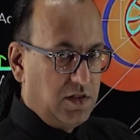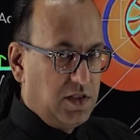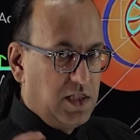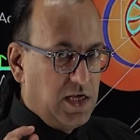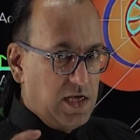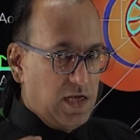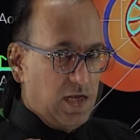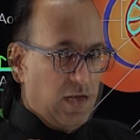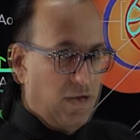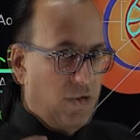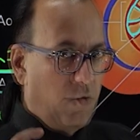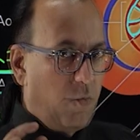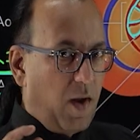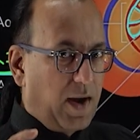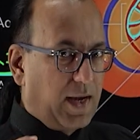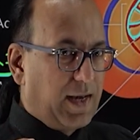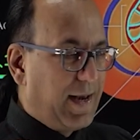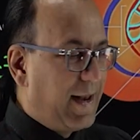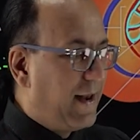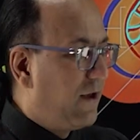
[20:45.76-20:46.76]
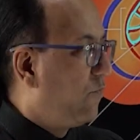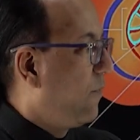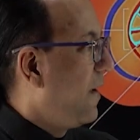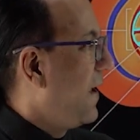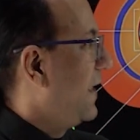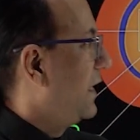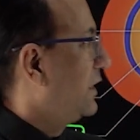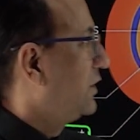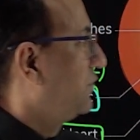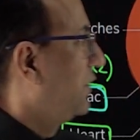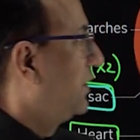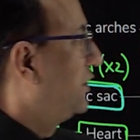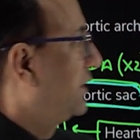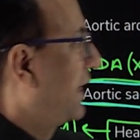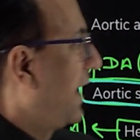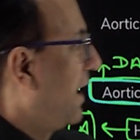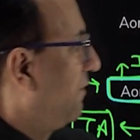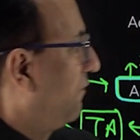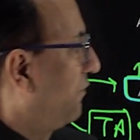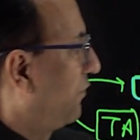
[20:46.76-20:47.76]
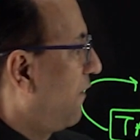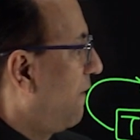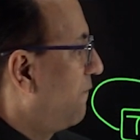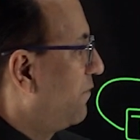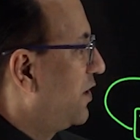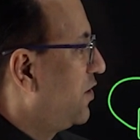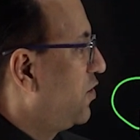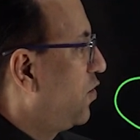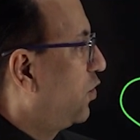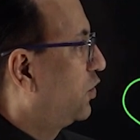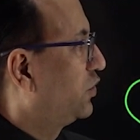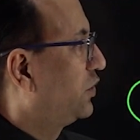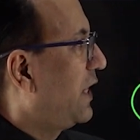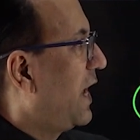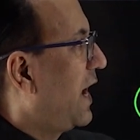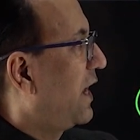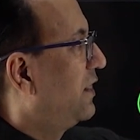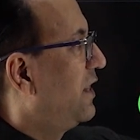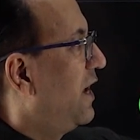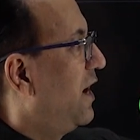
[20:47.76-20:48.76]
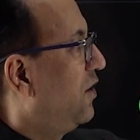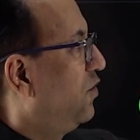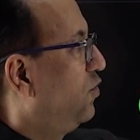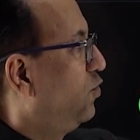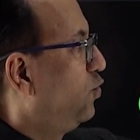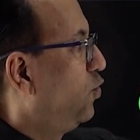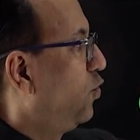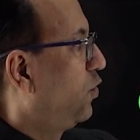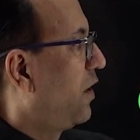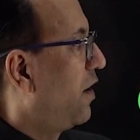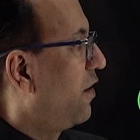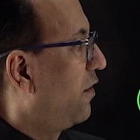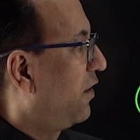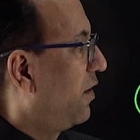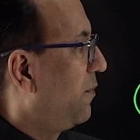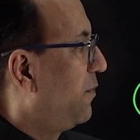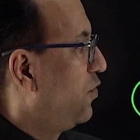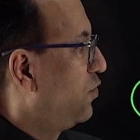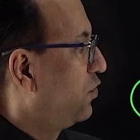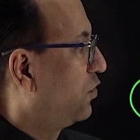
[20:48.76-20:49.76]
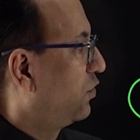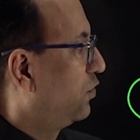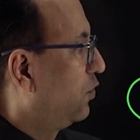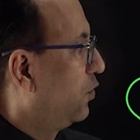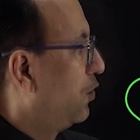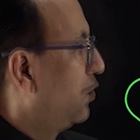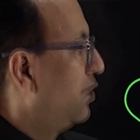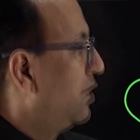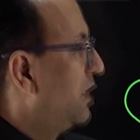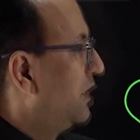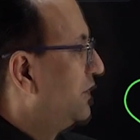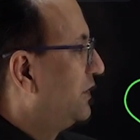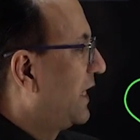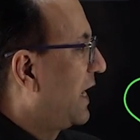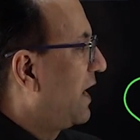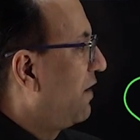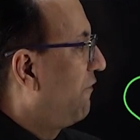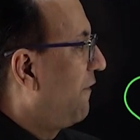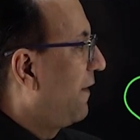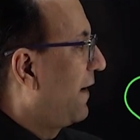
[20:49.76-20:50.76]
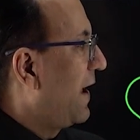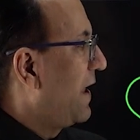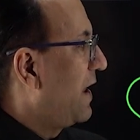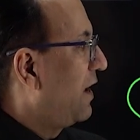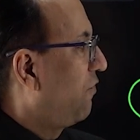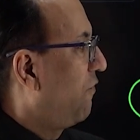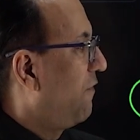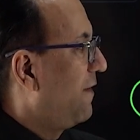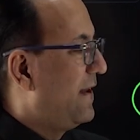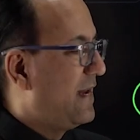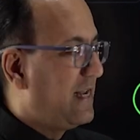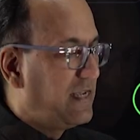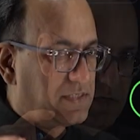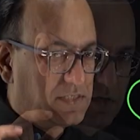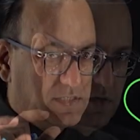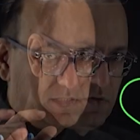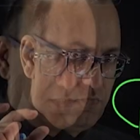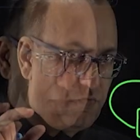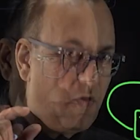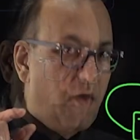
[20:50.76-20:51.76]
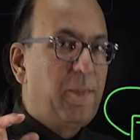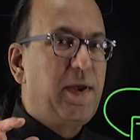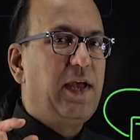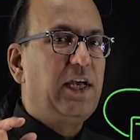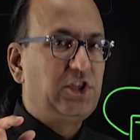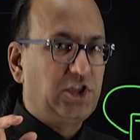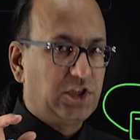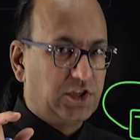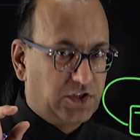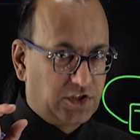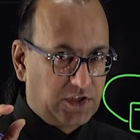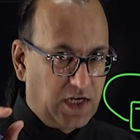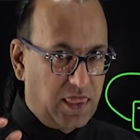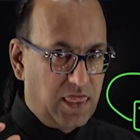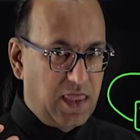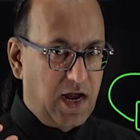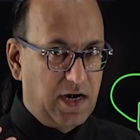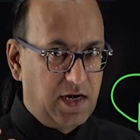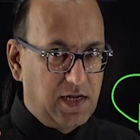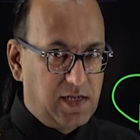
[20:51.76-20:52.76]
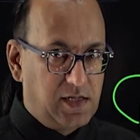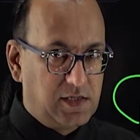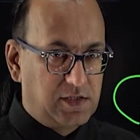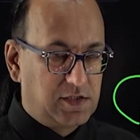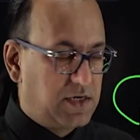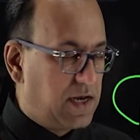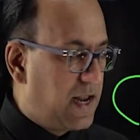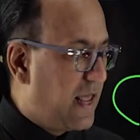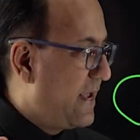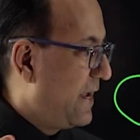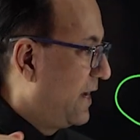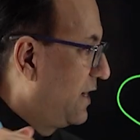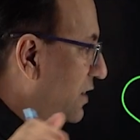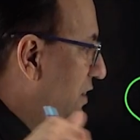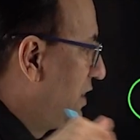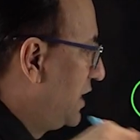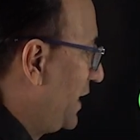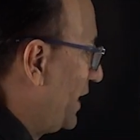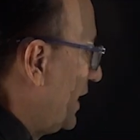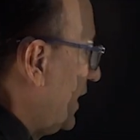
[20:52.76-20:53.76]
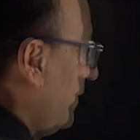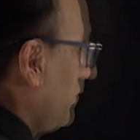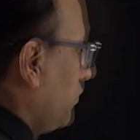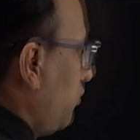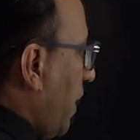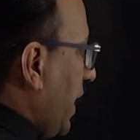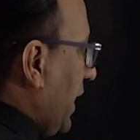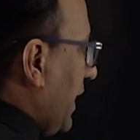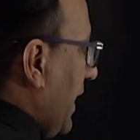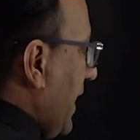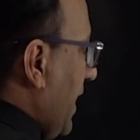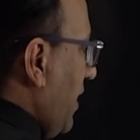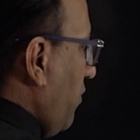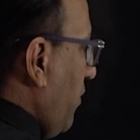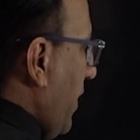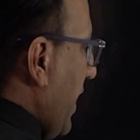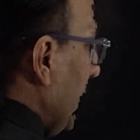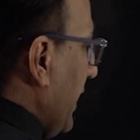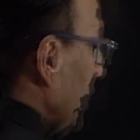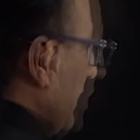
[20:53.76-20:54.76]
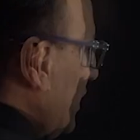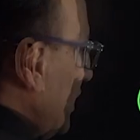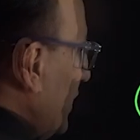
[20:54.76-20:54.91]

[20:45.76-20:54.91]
the vitelline veins which came from the yolk sac, they do contribute to significant venous formations in the adults, like the vitelline vein.